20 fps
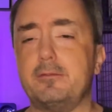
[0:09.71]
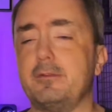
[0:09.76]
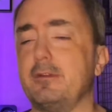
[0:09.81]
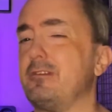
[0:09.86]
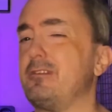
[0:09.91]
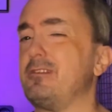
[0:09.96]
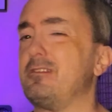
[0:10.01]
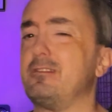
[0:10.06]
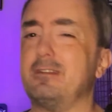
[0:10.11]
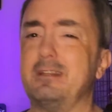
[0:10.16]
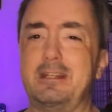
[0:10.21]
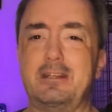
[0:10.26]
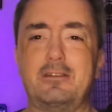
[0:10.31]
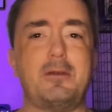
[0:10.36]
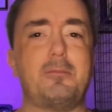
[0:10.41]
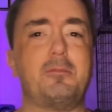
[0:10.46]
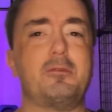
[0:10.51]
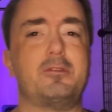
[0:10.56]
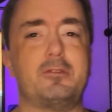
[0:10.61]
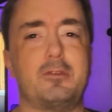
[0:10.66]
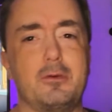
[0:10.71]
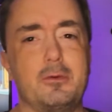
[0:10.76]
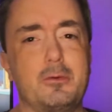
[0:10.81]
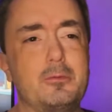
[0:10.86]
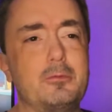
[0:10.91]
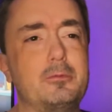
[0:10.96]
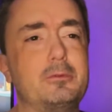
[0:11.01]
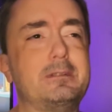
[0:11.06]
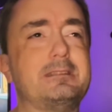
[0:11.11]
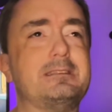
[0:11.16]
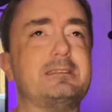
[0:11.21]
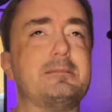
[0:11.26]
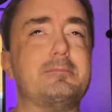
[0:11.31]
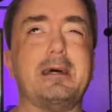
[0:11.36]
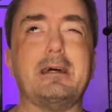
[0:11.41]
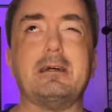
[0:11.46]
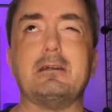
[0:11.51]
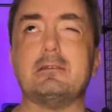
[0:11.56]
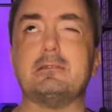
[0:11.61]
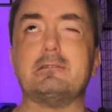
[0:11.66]
It's each episode is
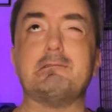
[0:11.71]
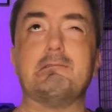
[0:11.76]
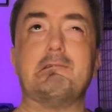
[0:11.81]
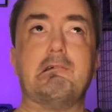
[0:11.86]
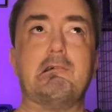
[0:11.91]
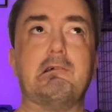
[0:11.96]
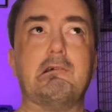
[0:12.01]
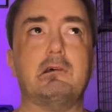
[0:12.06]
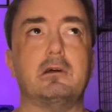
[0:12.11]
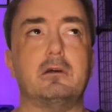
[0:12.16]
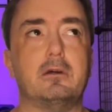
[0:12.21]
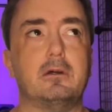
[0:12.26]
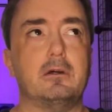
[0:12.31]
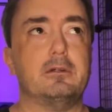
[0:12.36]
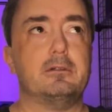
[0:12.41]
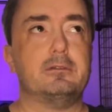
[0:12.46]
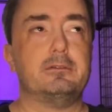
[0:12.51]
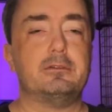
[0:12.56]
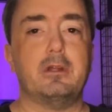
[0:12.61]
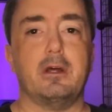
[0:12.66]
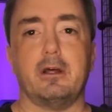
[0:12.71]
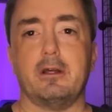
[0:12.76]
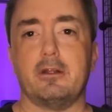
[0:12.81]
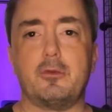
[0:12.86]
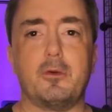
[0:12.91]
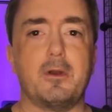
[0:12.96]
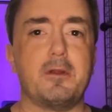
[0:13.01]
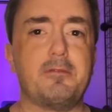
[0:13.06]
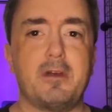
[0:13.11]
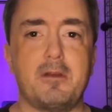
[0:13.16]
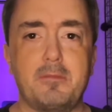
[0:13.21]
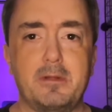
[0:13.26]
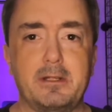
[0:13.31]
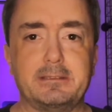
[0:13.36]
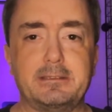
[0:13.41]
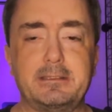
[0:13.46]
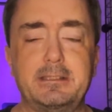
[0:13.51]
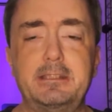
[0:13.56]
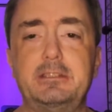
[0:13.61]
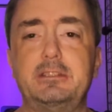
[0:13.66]
about 25
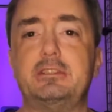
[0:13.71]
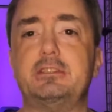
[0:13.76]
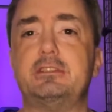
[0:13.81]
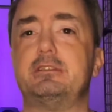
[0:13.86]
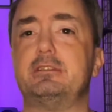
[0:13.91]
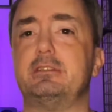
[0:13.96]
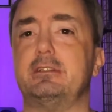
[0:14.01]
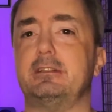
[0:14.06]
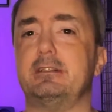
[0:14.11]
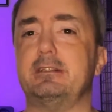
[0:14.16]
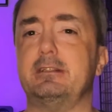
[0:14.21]
minutes each.